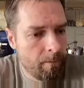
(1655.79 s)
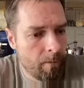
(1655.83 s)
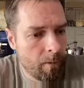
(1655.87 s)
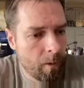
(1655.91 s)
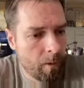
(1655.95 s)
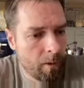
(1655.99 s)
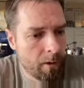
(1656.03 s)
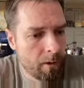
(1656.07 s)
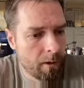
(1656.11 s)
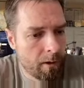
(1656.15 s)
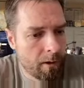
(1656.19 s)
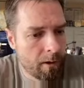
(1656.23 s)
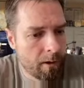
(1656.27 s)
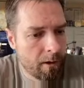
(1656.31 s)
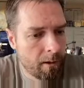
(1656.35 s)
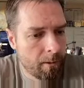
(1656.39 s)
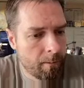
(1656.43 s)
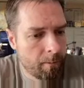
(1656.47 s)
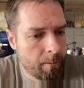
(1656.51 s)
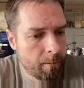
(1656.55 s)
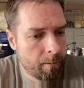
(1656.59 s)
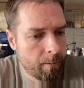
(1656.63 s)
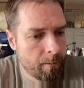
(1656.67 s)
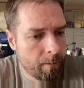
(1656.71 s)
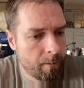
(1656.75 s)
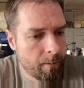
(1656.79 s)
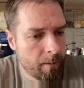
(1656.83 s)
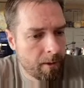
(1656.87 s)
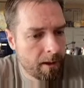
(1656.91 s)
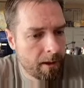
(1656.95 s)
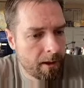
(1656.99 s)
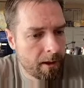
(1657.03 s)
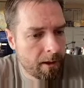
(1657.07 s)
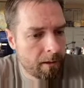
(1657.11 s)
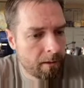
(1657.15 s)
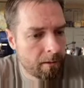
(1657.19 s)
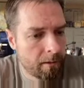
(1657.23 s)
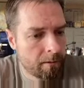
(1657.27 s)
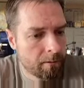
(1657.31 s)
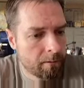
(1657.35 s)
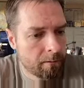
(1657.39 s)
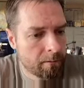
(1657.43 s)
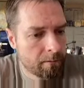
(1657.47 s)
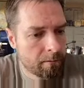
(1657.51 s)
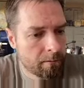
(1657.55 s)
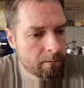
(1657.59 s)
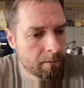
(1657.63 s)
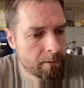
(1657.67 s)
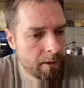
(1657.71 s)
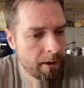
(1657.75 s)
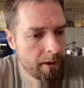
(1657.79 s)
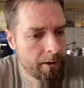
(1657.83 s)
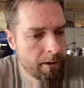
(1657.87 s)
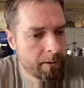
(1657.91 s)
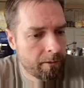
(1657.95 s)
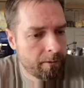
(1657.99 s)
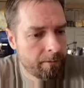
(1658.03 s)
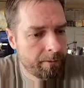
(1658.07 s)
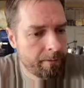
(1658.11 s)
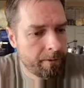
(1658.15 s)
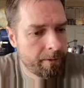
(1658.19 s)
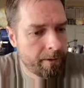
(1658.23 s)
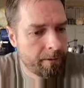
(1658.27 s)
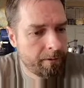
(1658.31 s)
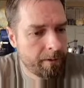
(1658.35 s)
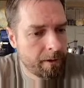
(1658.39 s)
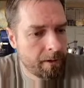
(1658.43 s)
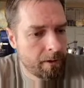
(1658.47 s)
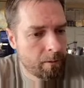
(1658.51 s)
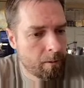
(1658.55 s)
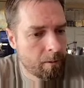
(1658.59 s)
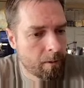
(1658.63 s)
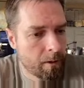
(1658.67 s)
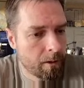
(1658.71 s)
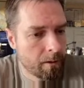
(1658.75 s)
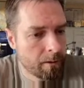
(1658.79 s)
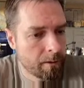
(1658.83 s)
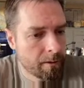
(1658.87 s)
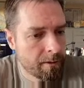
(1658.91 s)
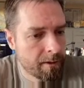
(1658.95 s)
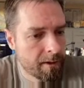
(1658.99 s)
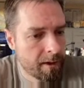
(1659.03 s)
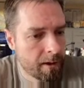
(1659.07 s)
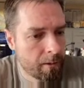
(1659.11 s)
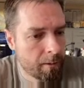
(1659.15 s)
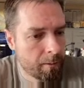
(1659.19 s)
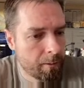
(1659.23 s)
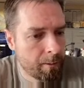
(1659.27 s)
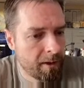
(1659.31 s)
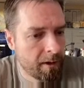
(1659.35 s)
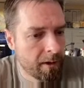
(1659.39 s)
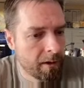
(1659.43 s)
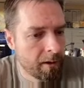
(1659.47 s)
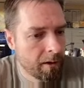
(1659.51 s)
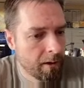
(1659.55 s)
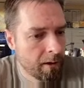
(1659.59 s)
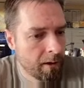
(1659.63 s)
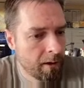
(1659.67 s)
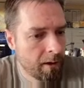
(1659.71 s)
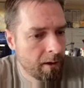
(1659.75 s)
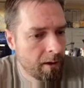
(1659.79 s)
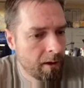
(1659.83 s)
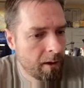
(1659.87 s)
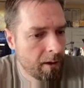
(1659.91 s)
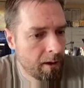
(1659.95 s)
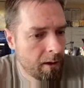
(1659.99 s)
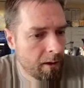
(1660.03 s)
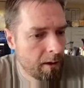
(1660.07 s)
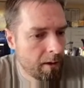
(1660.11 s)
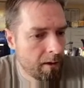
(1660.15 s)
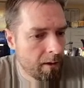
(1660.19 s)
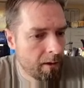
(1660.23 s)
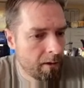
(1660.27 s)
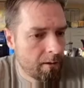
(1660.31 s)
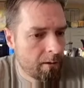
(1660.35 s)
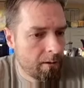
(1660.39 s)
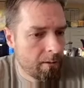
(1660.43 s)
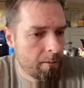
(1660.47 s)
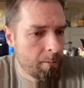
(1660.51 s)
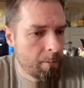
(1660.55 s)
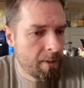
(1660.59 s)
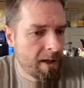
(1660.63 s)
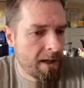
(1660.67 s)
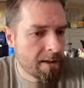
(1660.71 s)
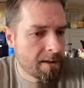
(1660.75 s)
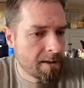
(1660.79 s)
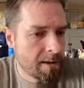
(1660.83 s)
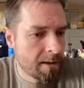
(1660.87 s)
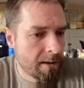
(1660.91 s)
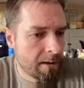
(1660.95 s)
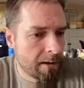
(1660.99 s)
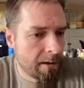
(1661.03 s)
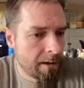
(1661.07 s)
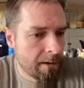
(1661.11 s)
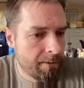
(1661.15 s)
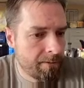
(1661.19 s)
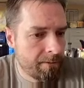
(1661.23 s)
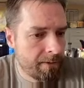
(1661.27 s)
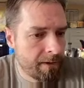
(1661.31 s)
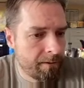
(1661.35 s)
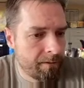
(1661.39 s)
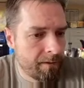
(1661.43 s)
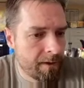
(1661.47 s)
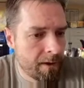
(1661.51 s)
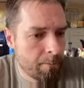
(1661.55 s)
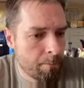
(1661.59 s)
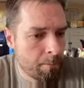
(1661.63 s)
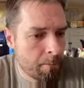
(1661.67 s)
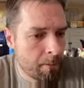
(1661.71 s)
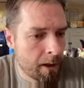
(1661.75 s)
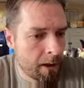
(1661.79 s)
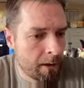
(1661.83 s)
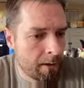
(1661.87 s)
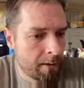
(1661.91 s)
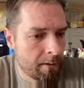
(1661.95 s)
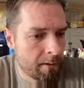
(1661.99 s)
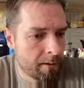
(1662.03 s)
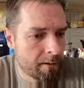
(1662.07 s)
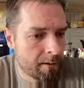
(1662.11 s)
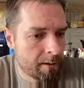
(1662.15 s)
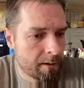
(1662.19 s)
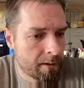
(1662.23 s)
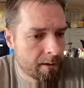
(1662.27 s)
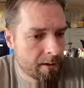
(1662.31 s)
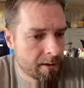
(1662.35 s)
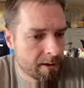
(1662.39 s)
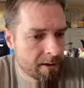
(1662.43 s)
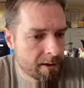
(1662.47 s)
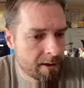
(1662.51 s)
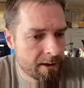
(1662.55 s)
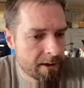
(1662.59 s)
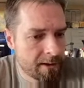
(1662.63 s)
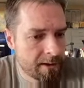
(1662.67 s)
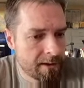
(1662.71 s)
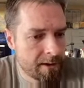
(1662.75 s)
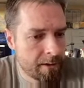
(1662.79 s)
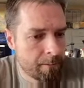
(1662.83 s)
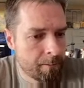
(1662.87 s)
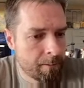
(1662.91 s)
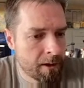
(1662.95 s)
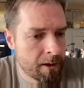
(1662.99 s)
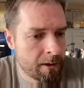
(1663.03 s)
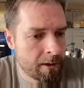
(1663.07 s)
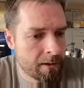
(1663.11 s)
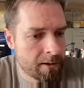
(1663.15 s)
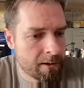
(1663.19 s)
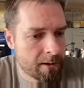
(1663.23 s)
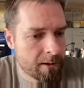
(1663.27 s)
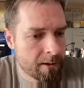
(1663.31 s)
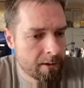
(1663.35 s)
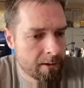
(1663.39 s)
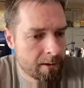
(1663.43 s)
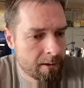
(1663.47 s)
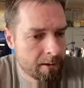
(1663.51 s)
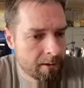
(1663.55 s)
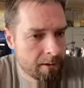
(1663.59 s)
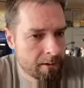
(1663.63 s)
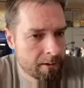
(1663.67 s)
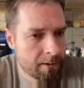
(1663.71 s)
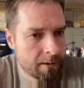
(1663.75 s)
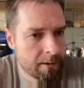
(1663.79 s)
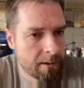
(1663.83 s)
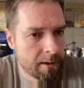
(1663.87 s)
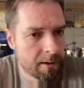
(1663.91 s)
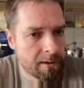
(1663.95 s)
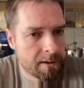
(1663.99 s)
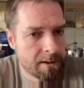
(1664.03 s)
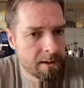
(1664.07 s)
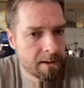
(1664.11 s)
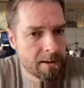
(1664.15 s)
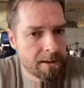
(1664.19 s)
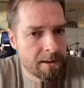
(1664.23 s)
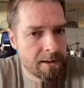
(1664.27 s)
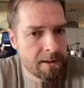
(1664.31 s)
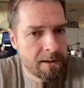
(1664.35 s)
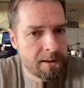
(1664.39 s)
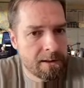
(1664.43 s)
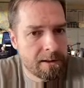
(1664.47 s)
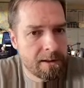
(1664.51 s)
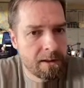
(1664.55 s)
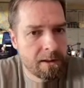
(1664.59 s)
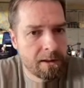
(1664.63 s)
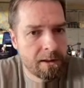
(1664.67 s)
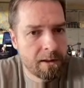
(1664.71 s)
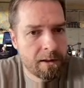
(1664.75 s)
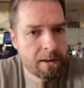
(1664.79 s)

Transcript: we're going to come down 50 rows. That'll be basically 50 months, 60 months, because that's easy.